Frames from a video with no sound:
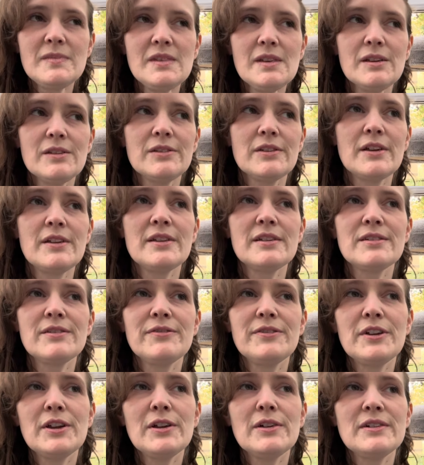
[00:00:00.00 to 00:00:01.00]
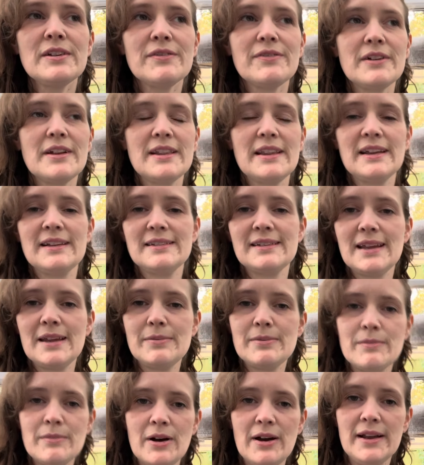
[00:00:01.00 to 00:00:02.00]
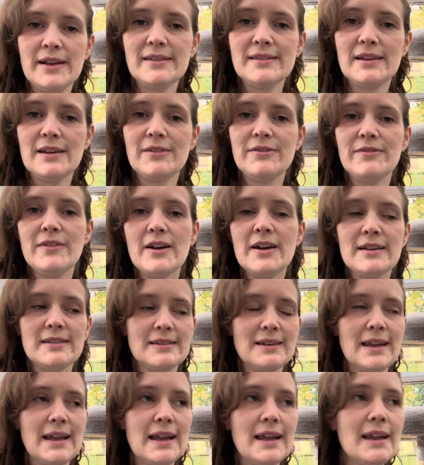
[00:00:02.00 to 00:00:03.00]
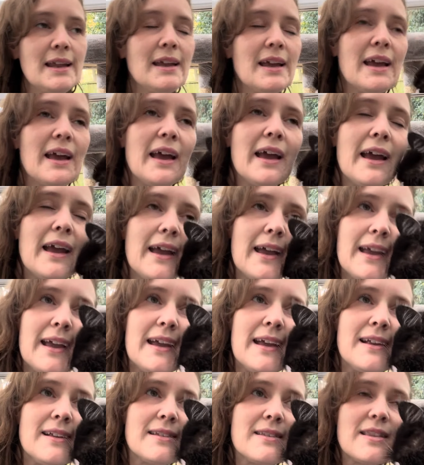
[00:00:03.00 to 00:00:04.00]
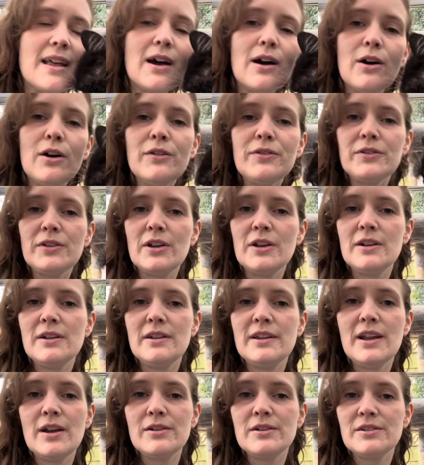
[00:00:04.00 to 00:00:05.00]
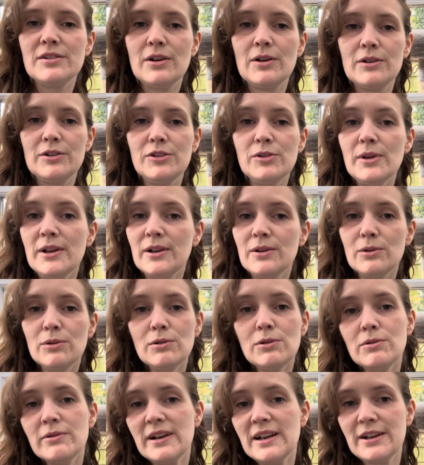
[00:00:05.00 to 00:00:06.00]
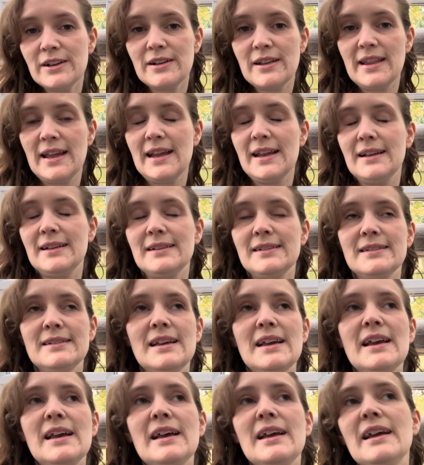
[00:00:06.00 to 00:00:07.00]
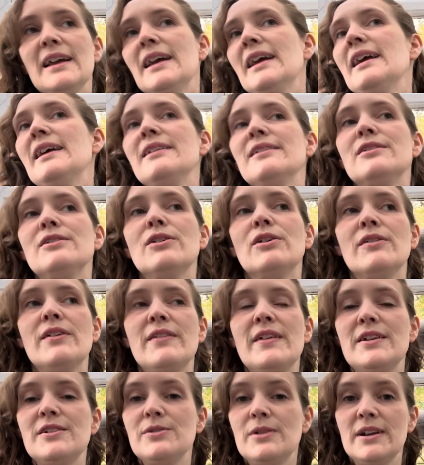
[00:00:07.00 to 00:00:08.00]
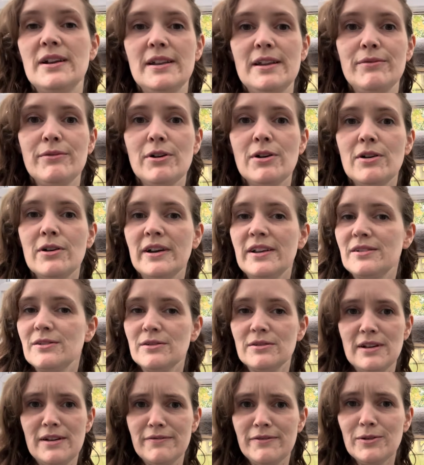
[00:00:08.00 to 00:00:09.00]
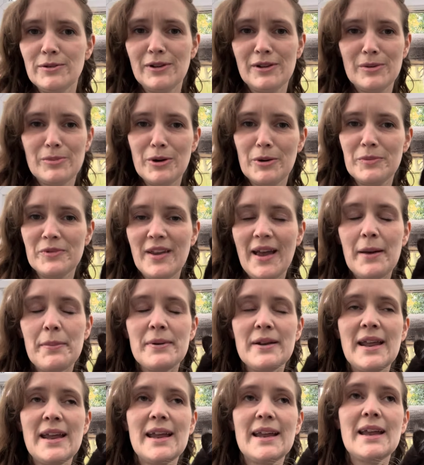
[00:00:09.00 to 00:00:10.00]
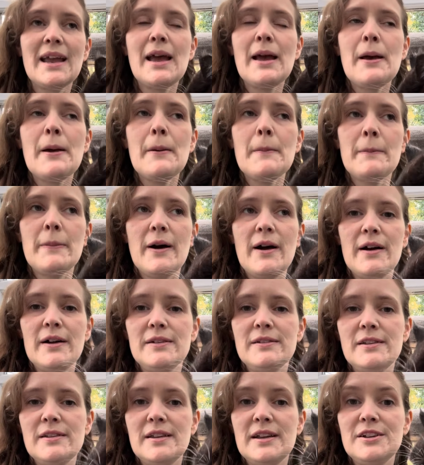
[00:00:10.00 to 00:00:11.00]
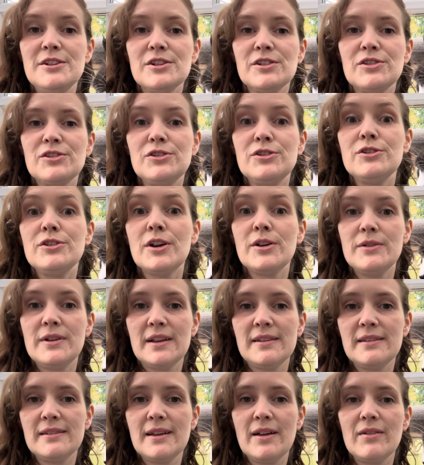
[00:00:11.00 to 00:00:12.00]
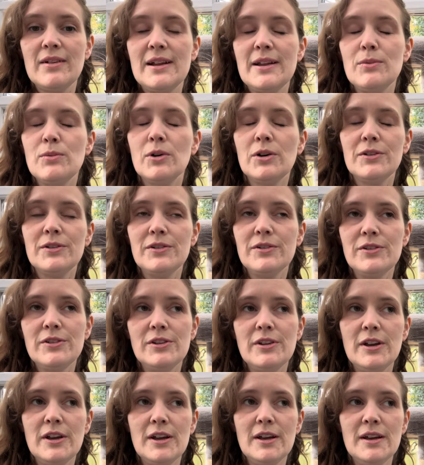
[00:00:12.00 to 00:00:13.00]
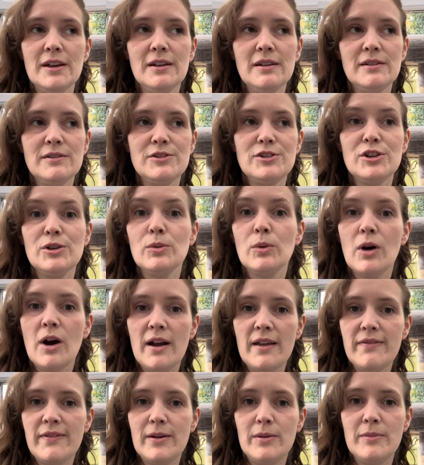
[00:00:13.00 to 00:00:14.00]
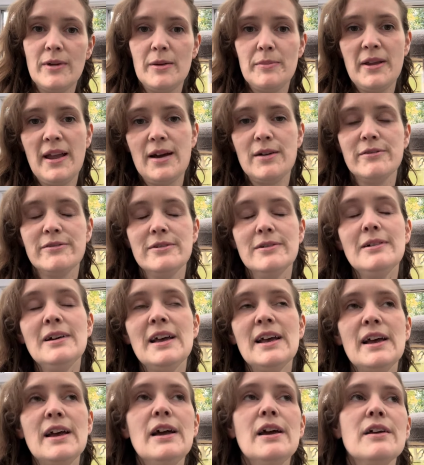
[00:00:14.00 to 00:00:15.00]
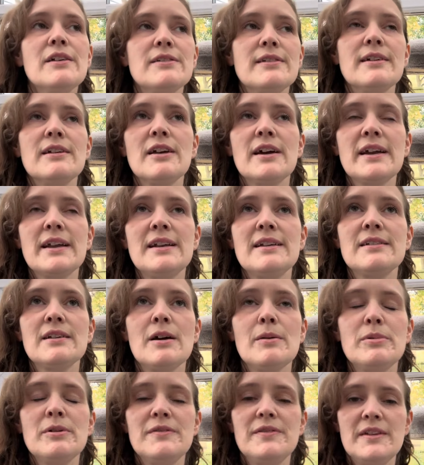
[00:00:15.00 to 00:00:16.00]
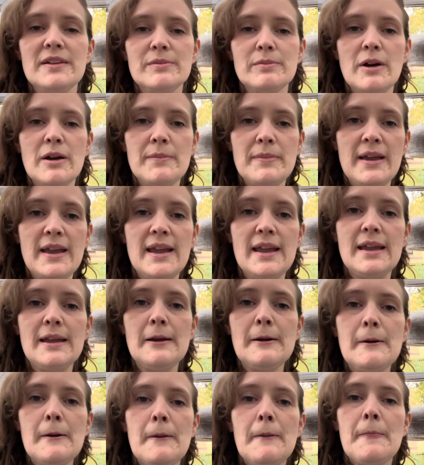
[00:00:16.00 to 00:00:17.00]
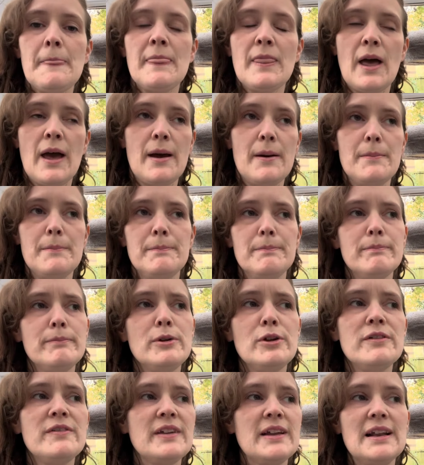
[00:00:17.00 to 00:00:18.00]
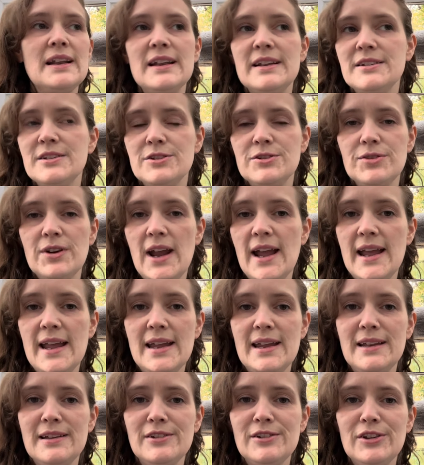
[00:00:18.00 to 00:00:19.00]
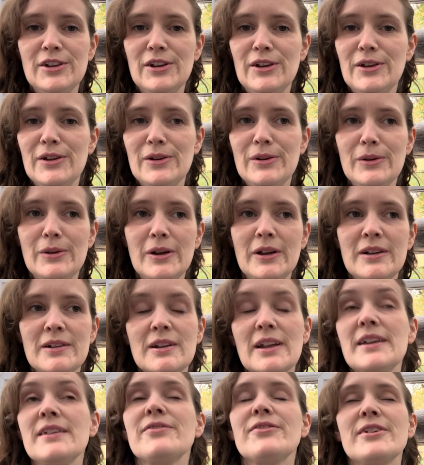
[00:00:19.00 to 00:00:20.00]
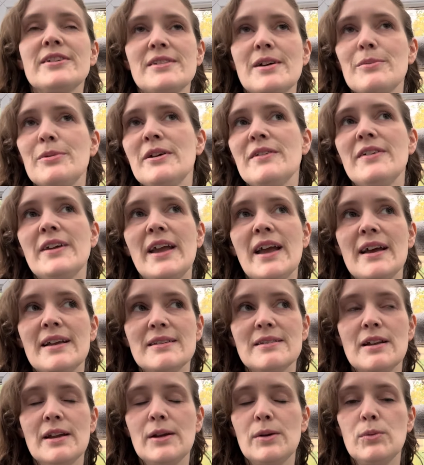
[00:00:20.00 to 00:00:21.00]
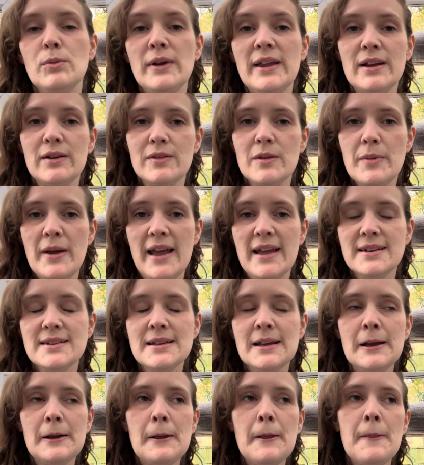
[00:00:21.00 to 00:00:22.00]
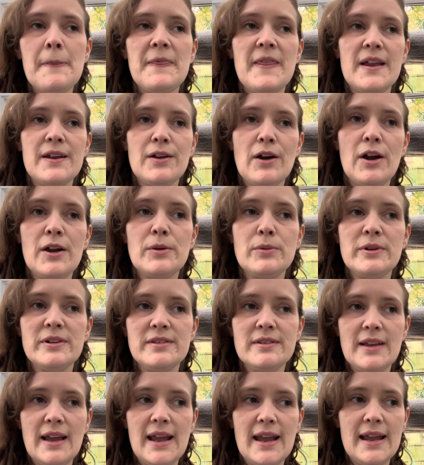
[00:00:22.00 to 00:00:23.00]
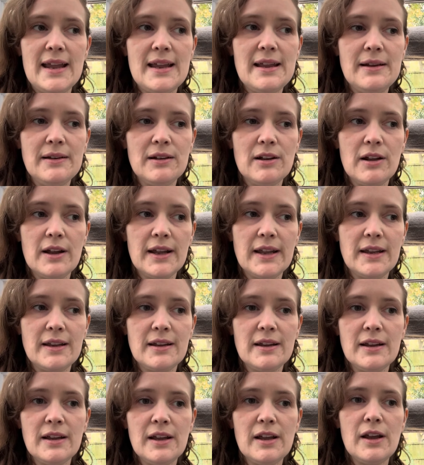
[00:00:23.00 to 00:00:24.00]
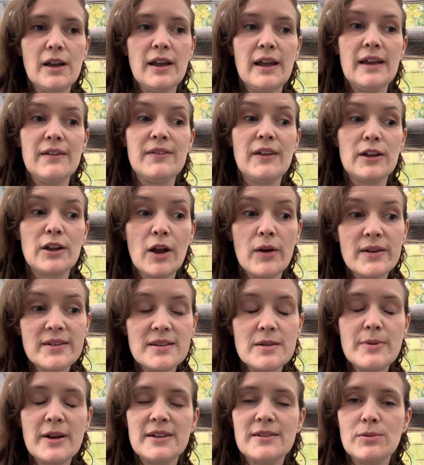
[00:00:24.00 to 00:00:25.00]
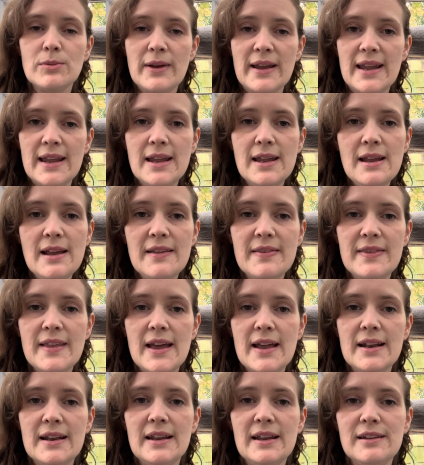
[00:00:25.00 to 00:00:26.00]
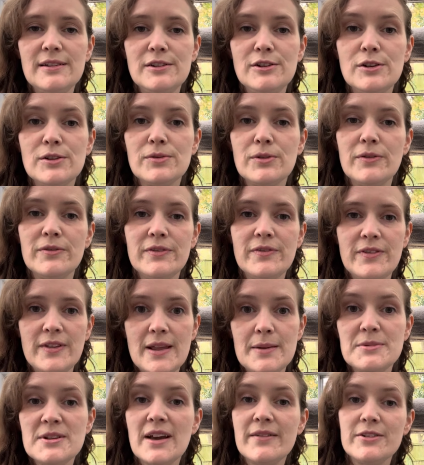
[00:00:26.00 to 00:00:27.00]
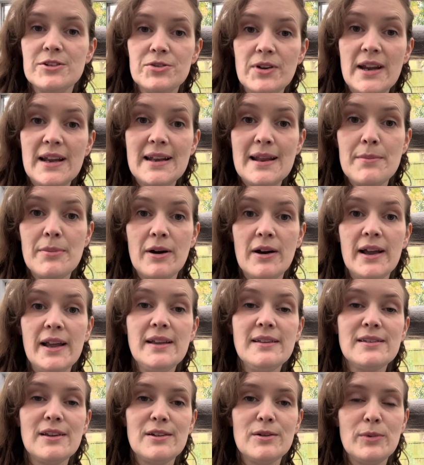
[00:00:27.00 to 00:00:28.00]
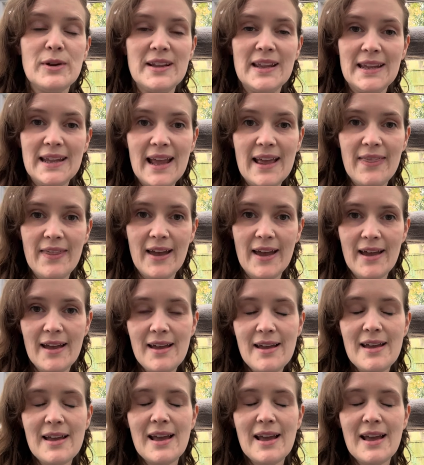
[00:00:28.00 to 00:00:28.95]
So there's a few different things to keep in mind. So firstly, is that often the owners are doing all really good things. It's not that they're doing anything wrong, it's not their fault that the problem's happening, but they just don't necessarily want to do what I feel might be helpful. So like an example of this might be moving a litter tray to, like, for example, if a cat's like weeing on the bed, then I would say, like, if they're going to the bed to wee, then it's useful for them to have a tray nearby so that when they get there,